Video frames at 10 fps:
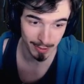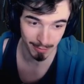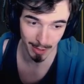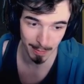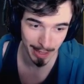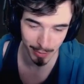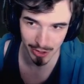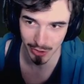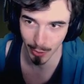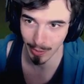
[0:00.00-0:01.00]
Camille, mate, what
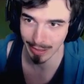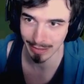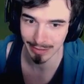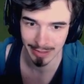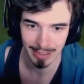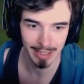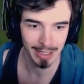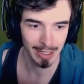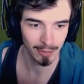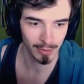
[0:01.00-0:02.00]
you doing?
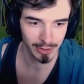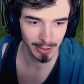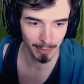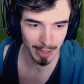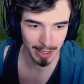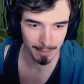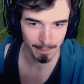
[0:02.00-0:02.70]
What's up with that?